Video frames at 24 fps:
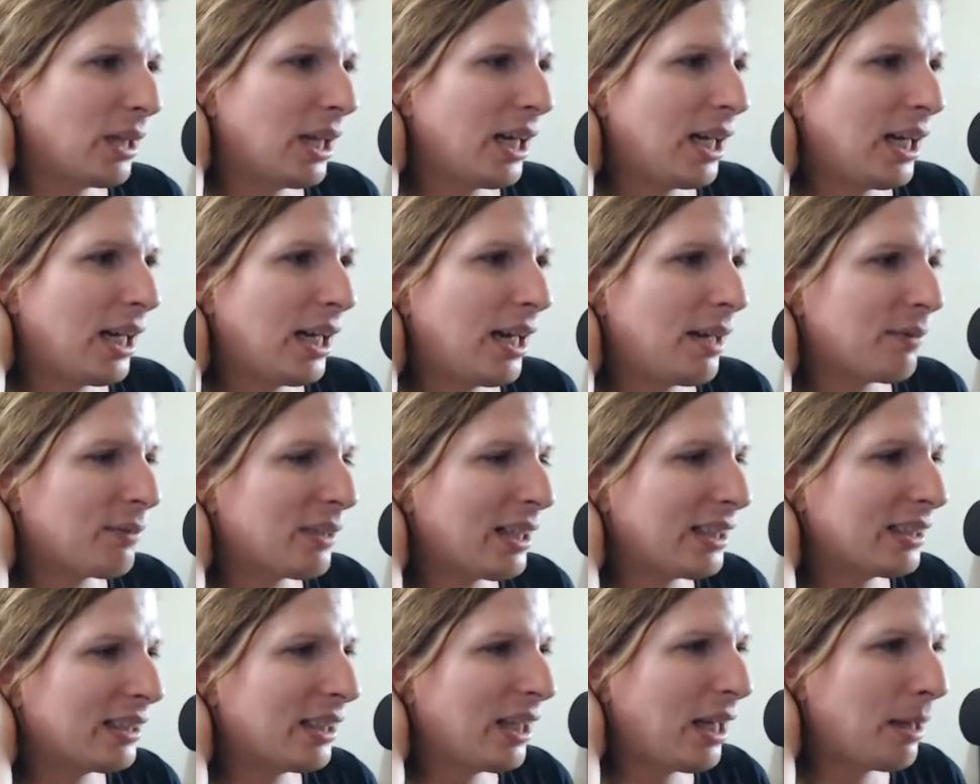
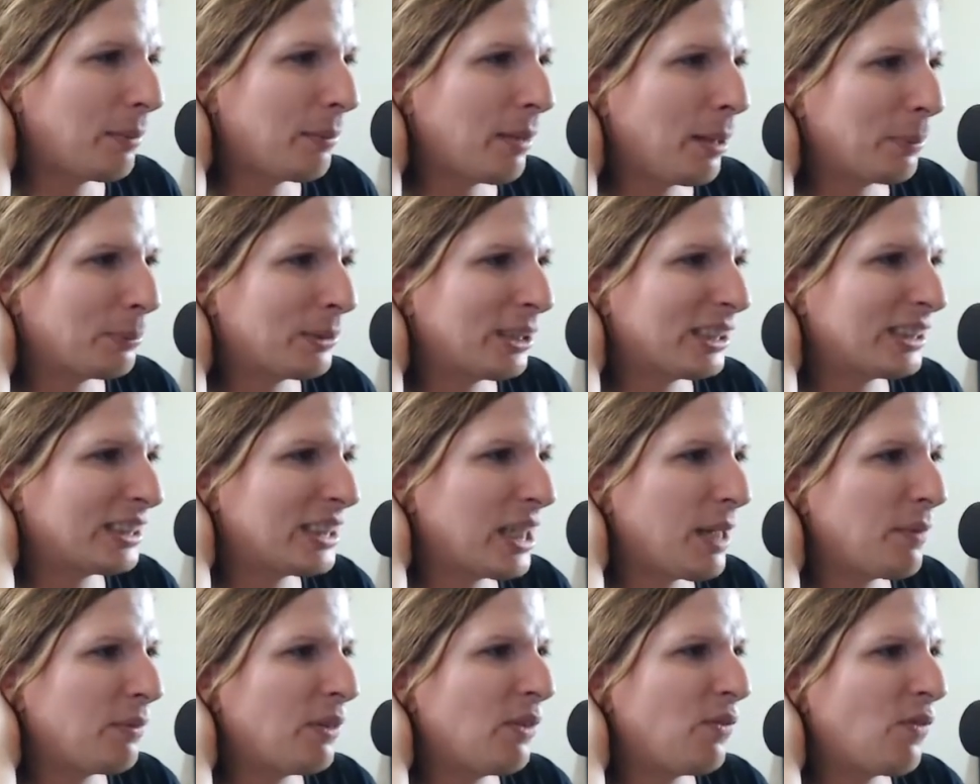I'm up to
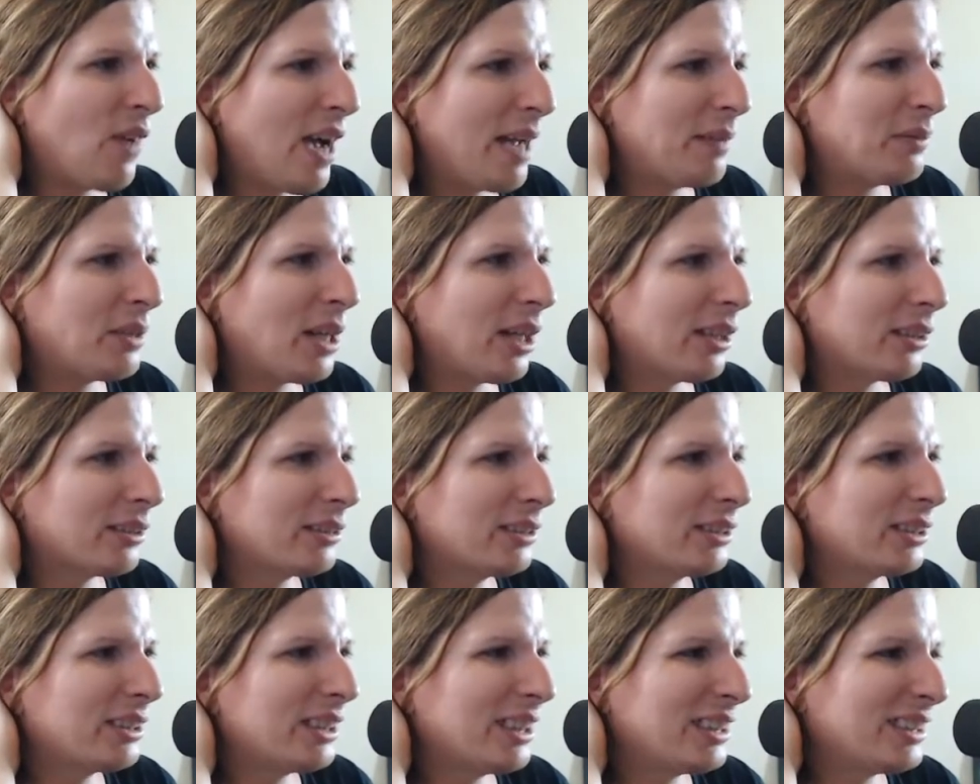
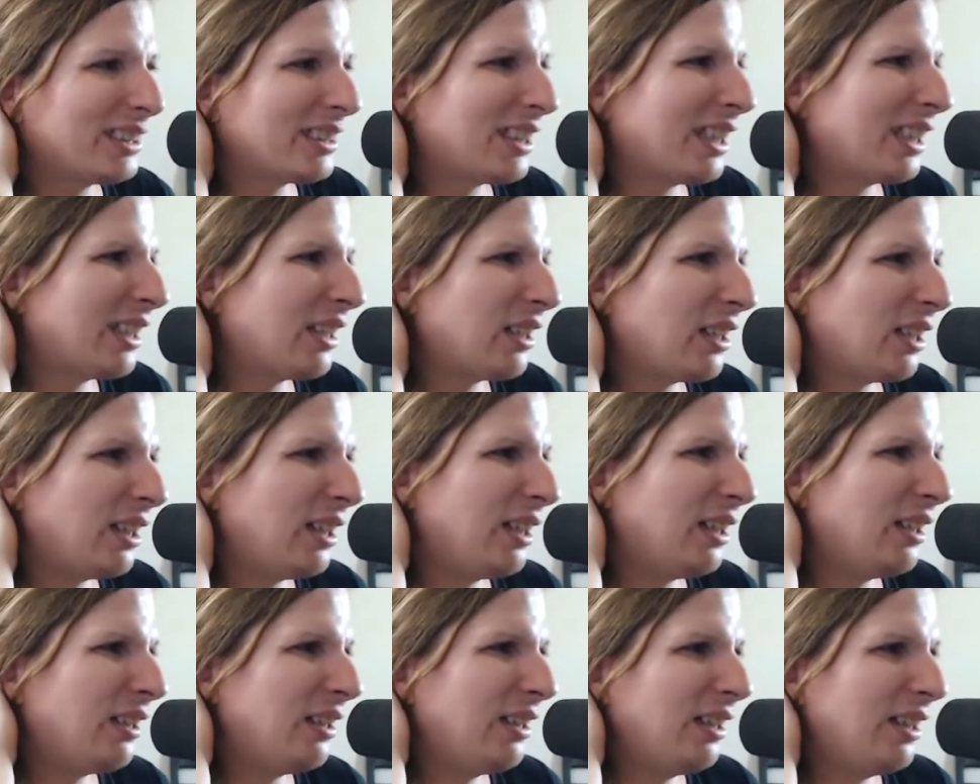$75. It's like
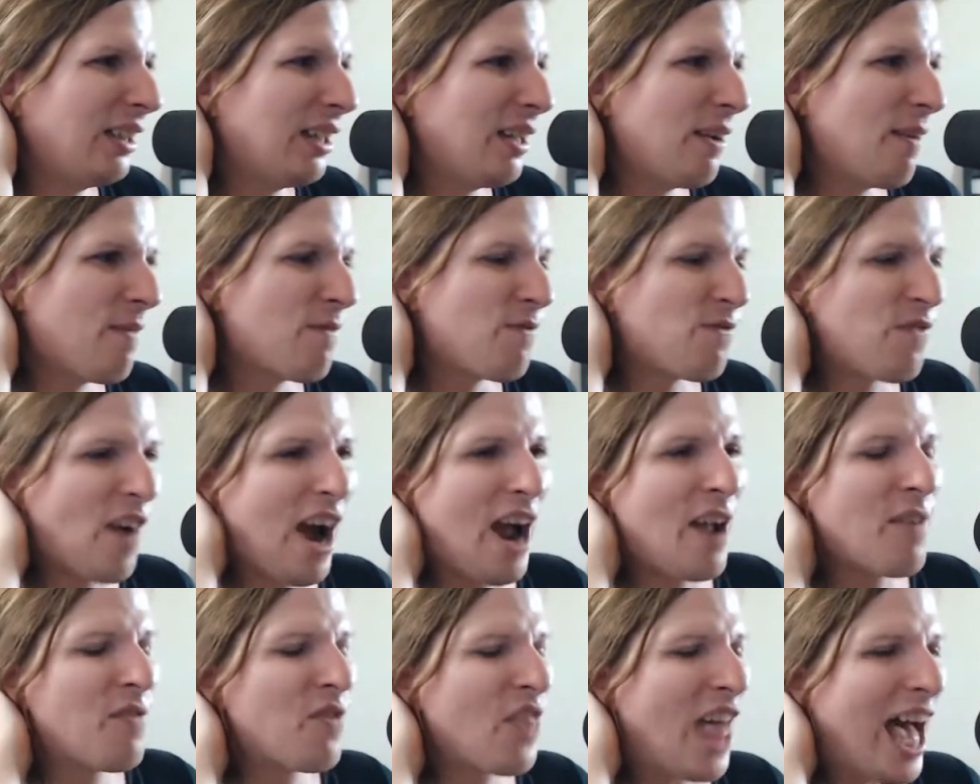
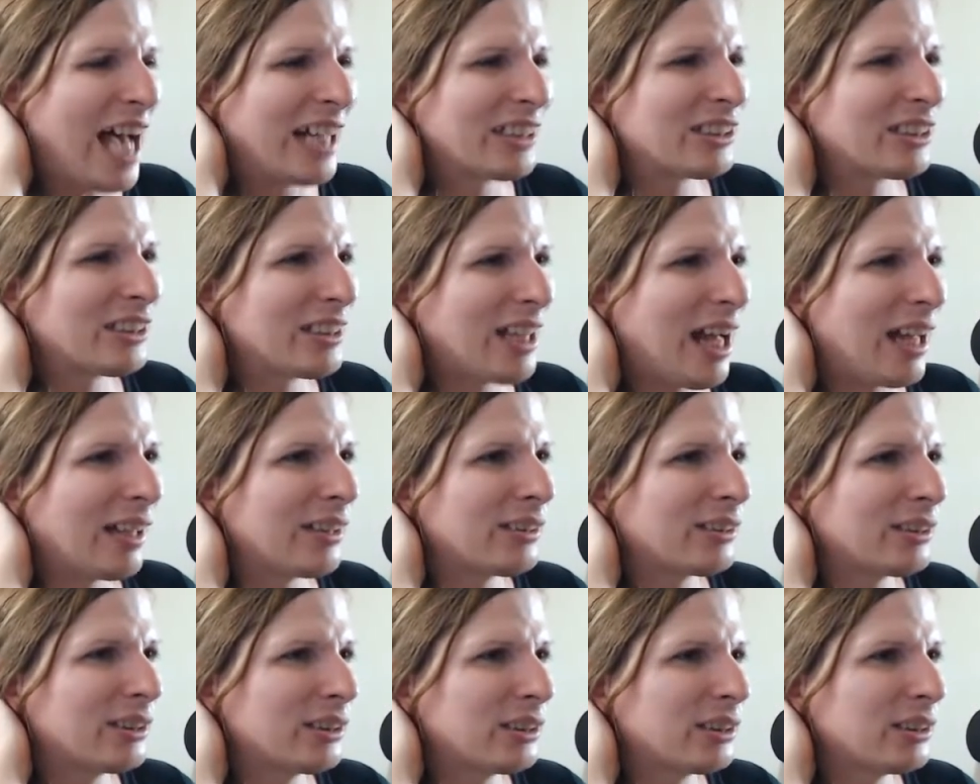
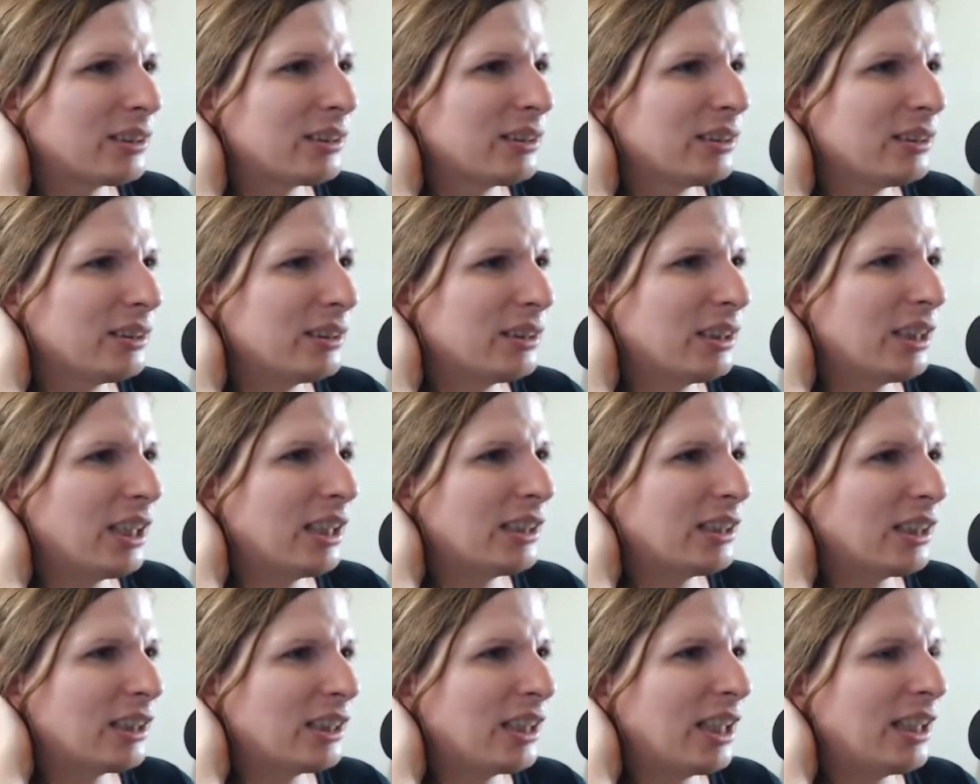$5,000 to
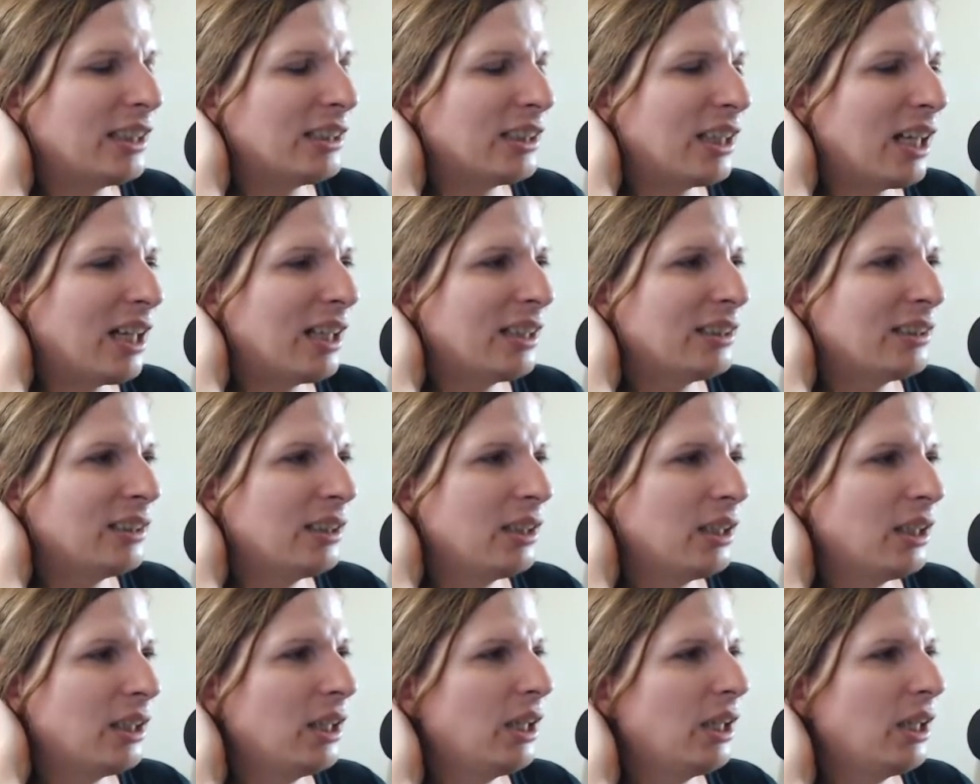get the thing done.